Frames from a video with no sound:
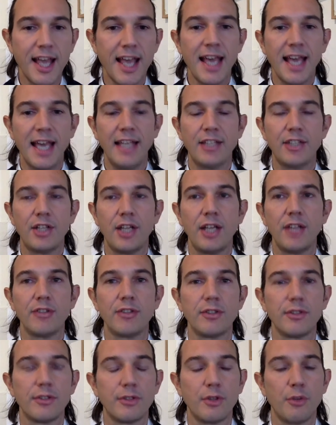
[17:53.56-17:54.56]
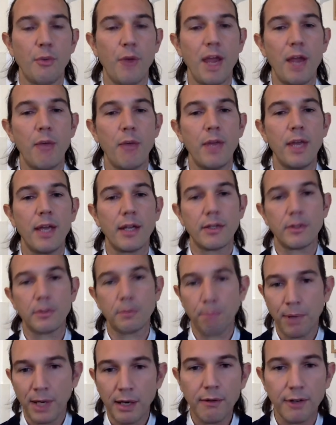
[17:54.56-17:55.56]
it changes the way we
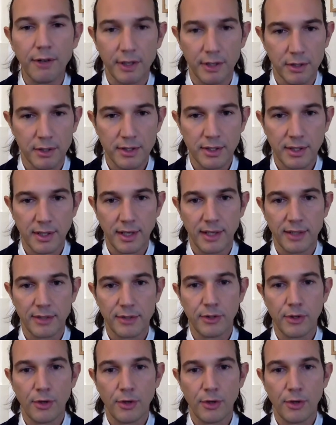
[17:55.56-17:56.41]
experience things.